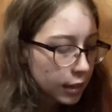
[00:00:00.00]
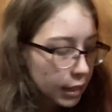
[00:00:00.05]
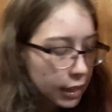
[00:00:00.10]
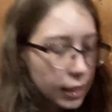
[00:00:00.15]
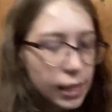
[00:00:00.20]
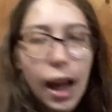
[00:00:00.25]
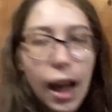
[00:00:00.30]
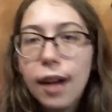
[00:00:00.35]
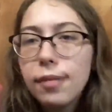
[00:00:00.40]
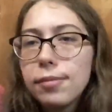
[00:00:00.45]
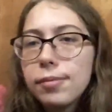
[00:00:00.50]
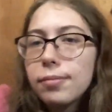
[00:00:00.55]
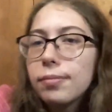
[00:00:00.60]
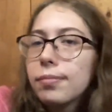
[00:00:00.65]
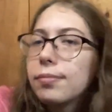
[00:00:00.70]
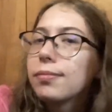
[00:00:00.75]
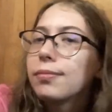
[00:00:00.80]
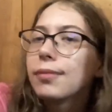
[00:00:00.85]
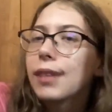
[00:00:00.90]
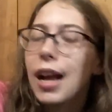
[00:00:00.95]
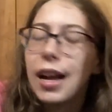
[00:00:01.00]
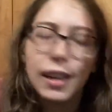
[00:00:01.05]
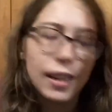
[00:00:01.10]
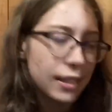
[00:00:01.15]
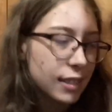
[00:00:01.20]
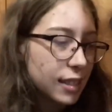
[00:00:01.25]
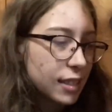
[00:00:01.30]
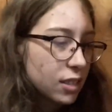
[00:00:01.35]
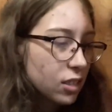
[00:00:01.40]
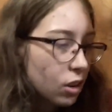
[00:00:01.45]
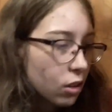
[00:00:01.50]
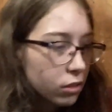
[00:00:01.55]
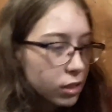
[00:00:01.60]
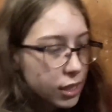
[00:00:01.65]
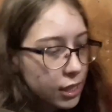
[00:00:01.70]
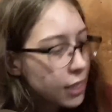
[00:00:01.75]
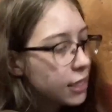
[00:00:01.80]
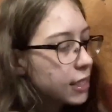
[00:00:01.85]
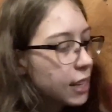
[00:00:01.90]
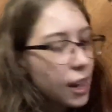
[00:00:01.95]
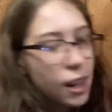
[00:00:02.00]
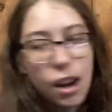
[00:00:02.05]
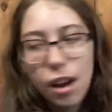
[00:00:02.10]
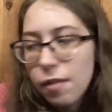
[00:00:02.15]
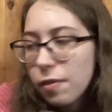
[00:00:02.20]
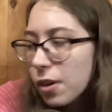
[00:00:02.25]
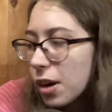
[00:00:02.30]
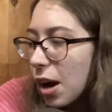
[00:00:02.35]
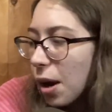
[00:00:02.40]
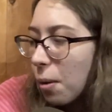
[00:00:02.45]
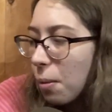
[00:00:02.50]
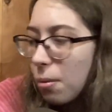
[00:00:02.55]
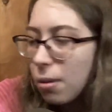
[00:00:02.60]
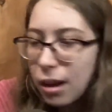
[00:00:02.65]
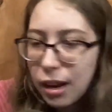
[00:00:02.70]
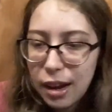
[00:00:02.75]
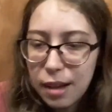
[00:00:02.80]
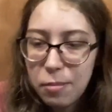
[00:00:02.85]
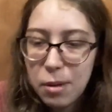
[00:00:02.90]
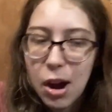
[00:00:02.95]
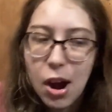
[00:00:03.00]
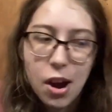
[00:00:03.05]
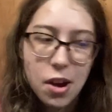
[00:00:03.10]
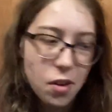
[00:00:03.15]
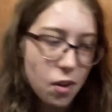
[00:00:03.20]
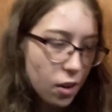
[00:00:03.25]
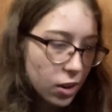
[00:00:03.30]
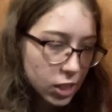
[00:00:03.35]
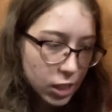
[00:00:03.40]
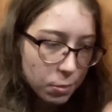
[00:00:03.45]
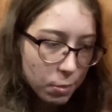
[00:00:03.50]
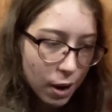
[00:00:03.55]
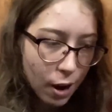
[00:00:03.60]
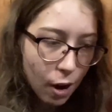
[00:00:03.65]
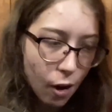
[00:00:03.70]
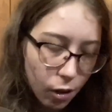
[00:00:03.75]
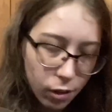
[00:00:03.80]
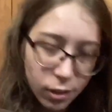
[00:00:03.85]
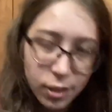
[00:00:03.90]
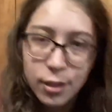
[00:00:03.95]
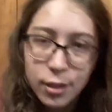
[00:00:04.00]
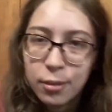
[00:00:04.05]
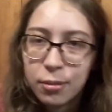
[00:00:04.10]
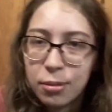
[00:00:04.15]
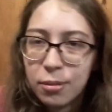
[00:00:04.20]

yeah, I guess these are all just gonna stay here for now. I got my unhauls and my hauls.